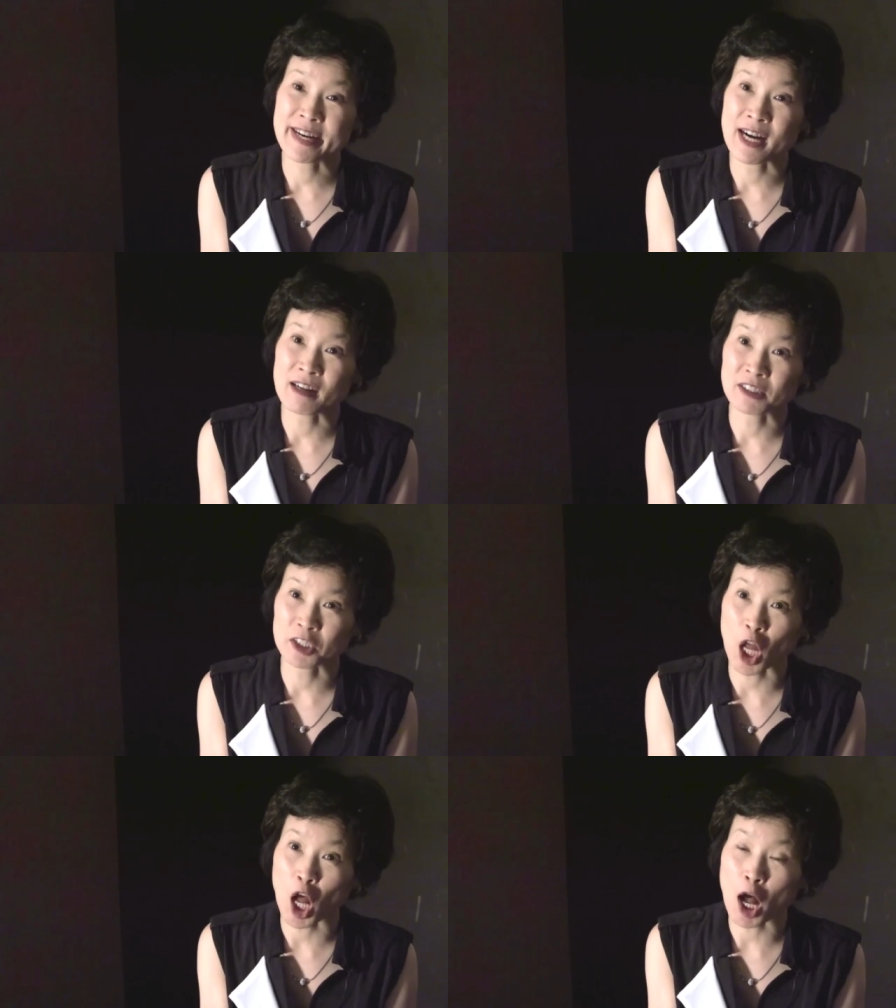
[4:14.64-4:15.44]
figure out
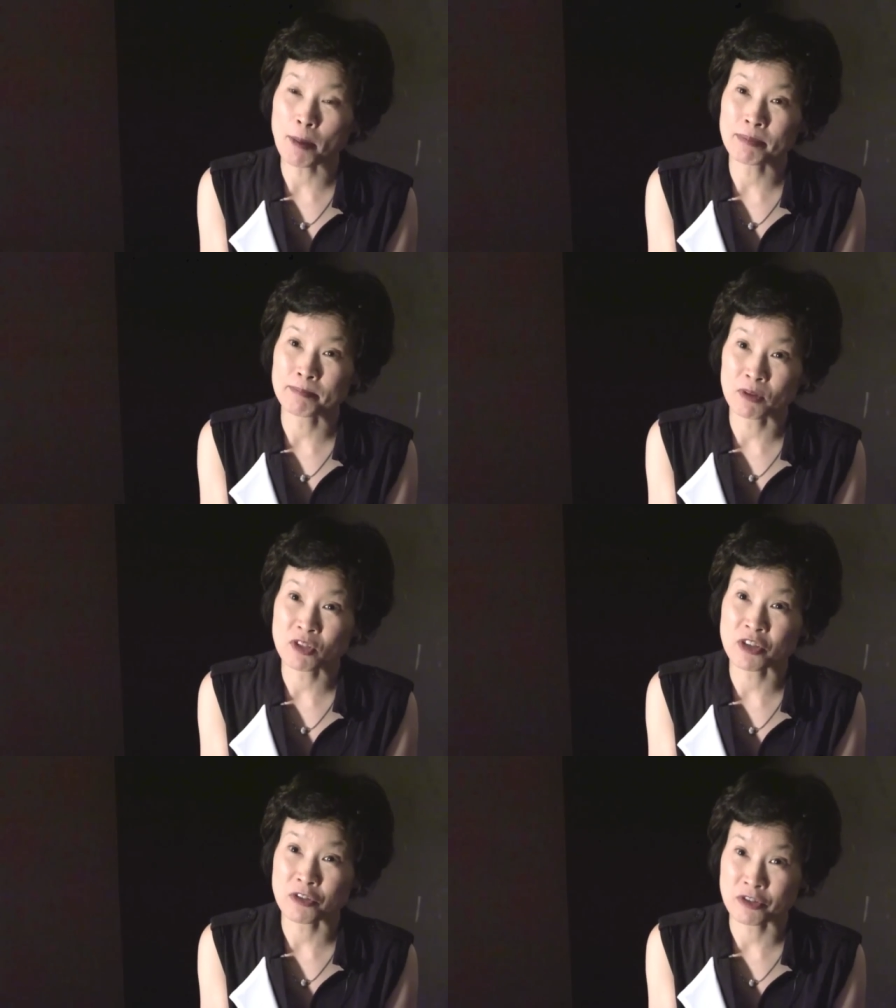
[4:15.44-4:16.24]
the top
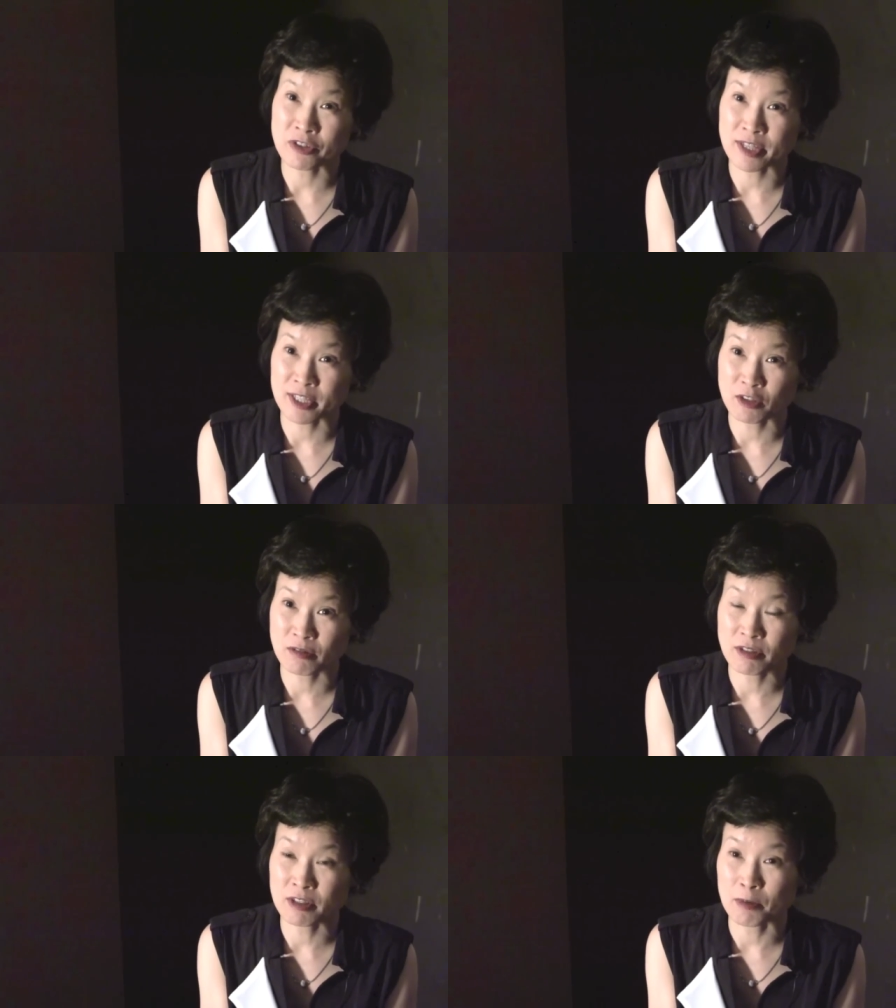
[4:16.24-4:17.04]
most used
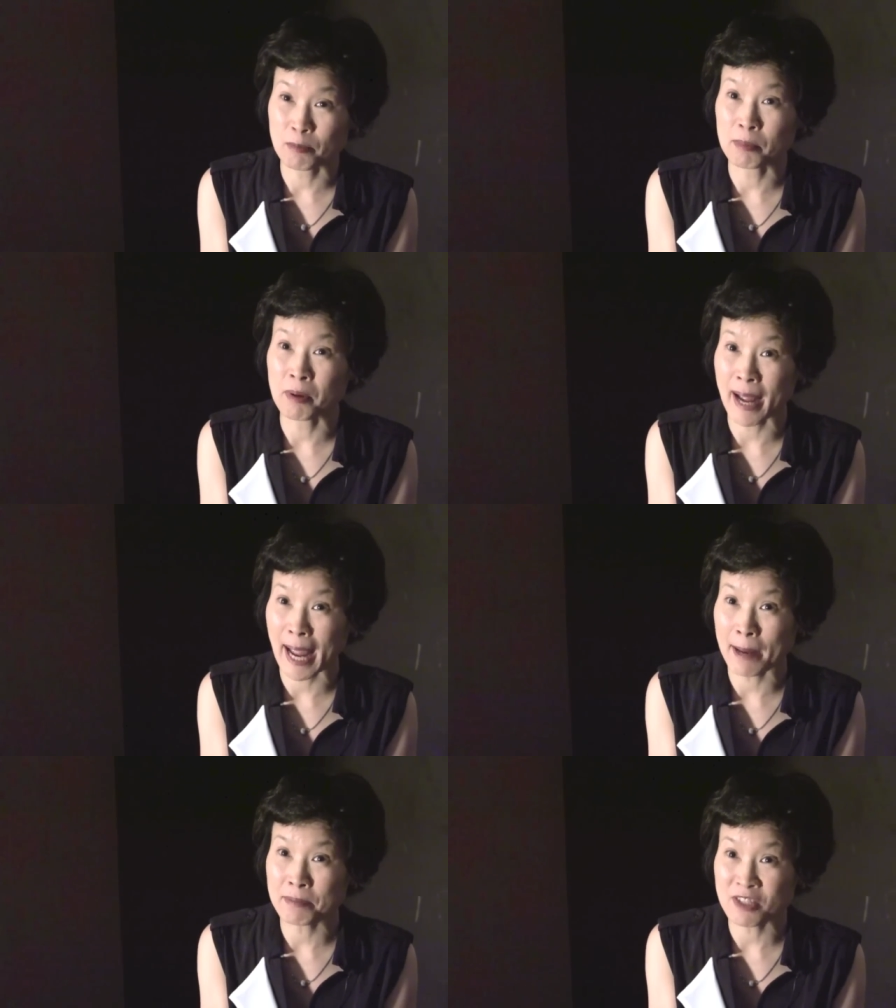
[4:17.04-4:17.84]
mobile
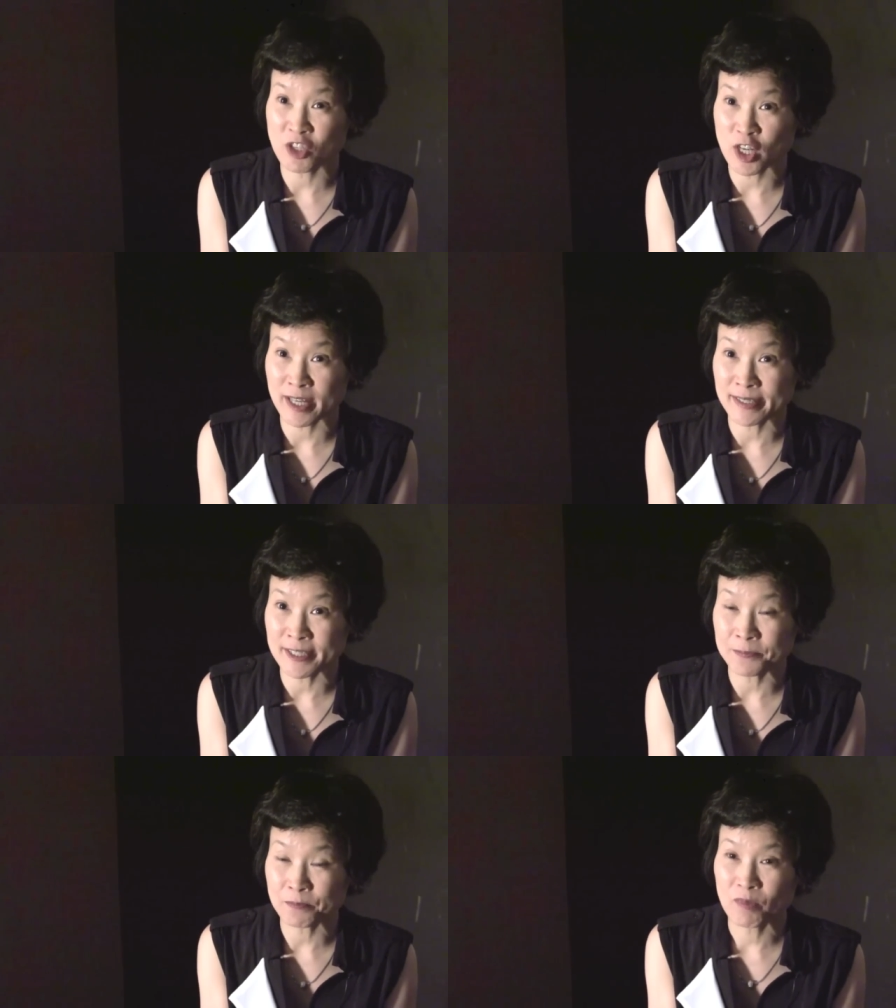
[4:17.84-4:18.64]
apps in
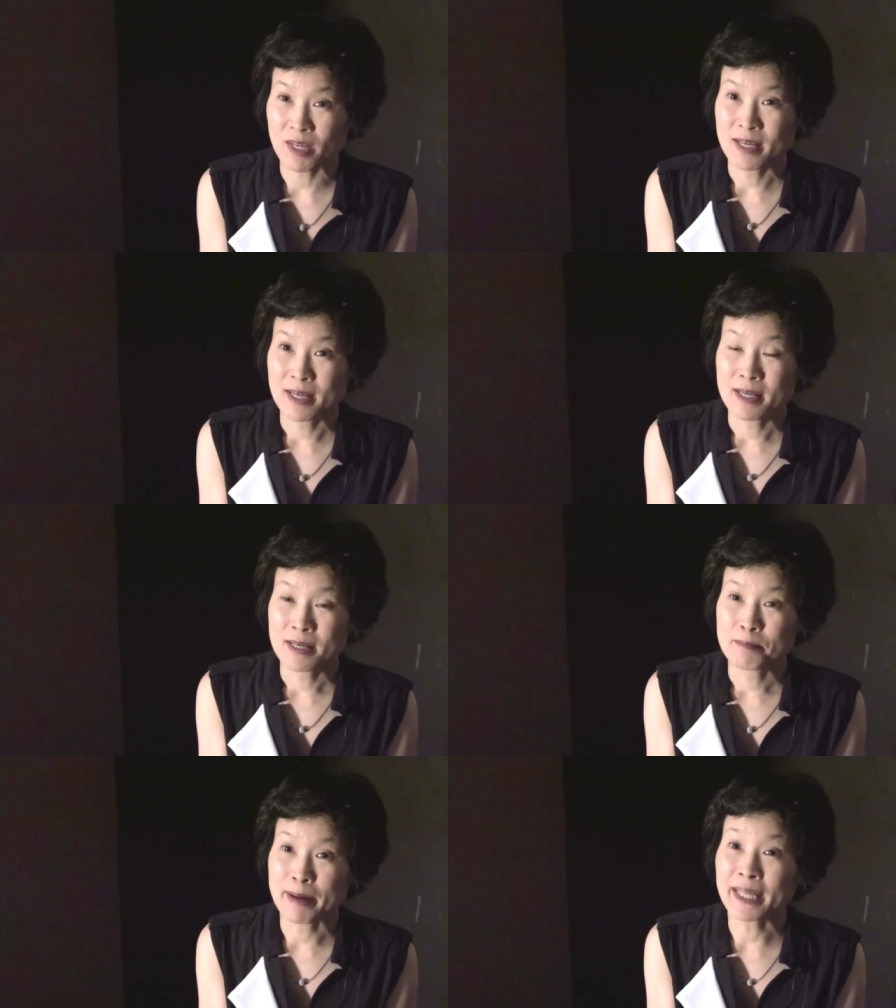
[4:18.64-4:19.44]
China,
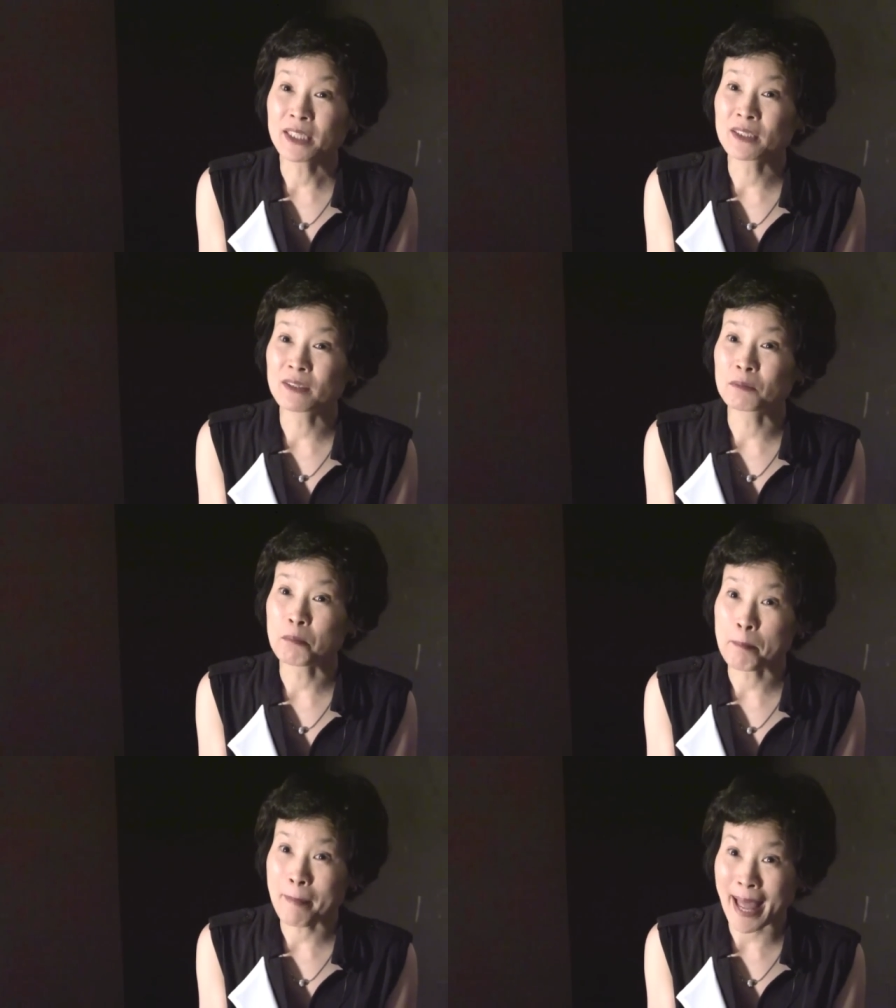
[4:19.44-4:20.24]

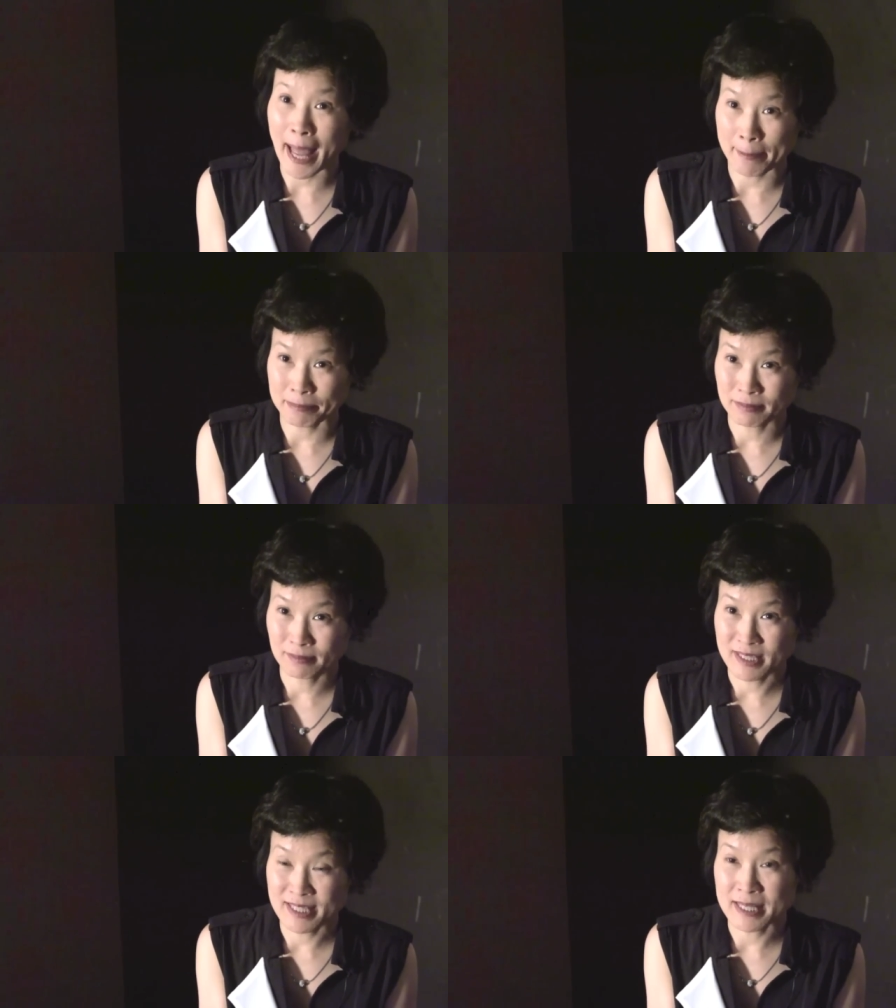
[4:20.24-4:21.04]
Baidu map
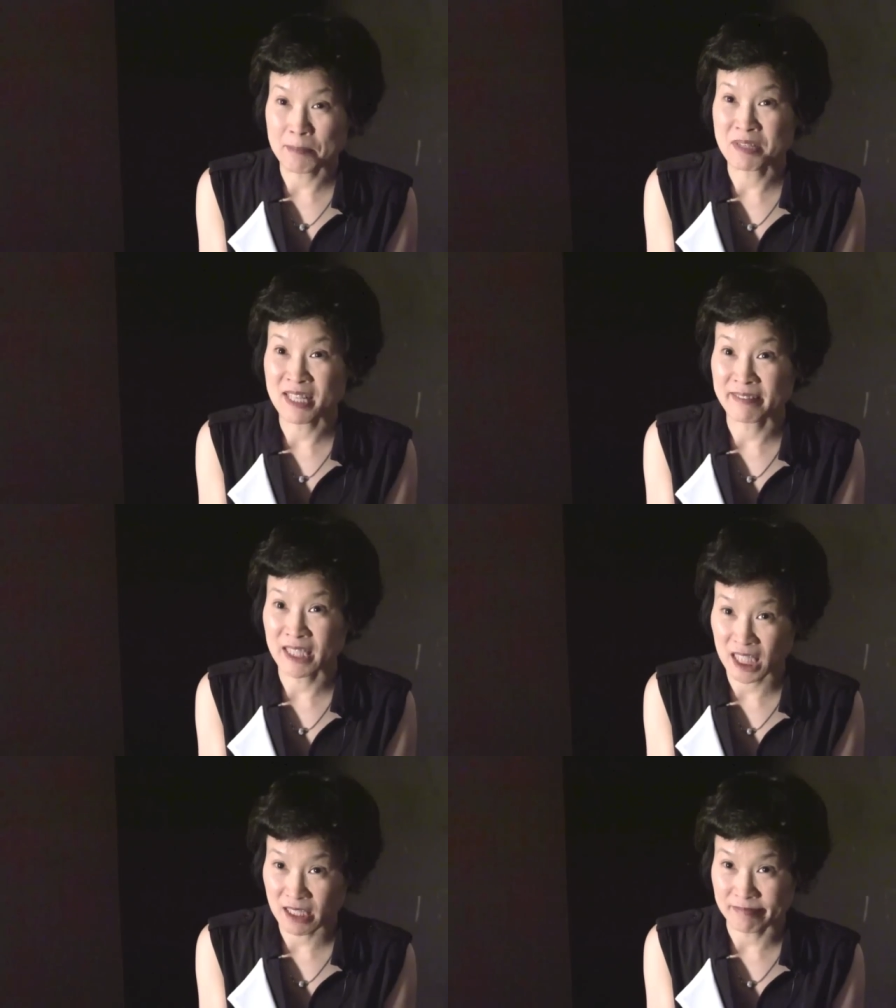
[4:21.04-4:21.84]
is number
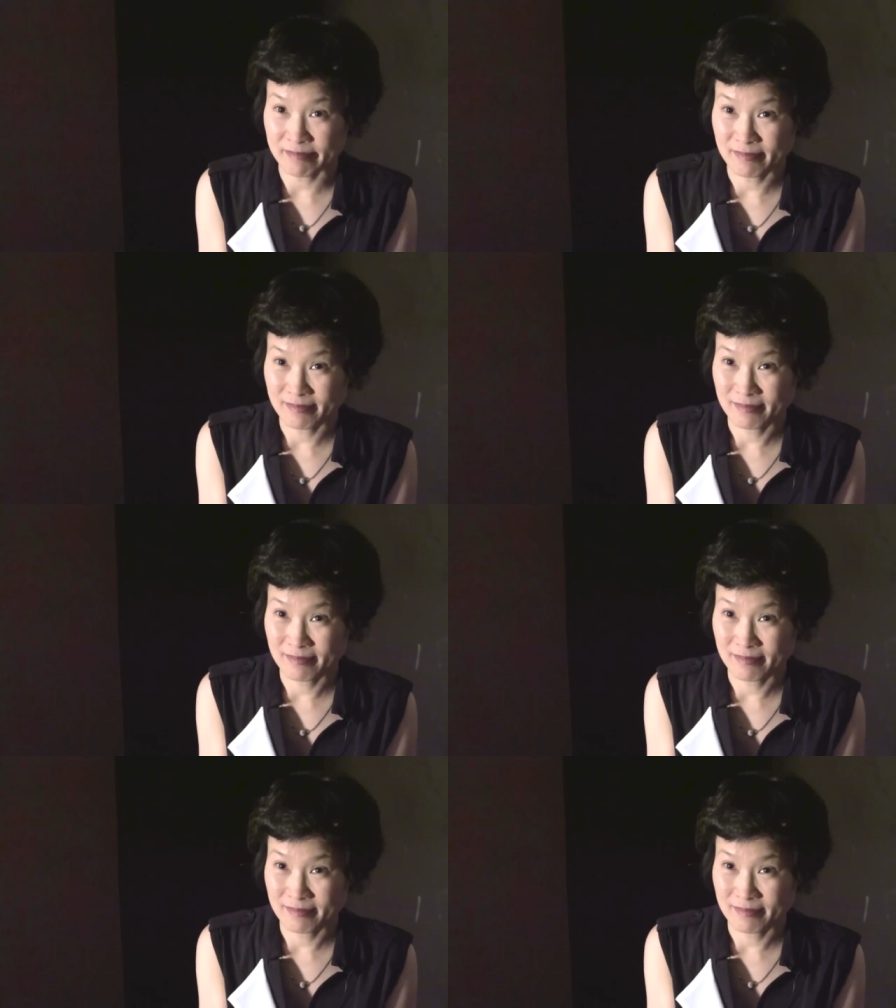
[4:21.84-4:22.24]
17.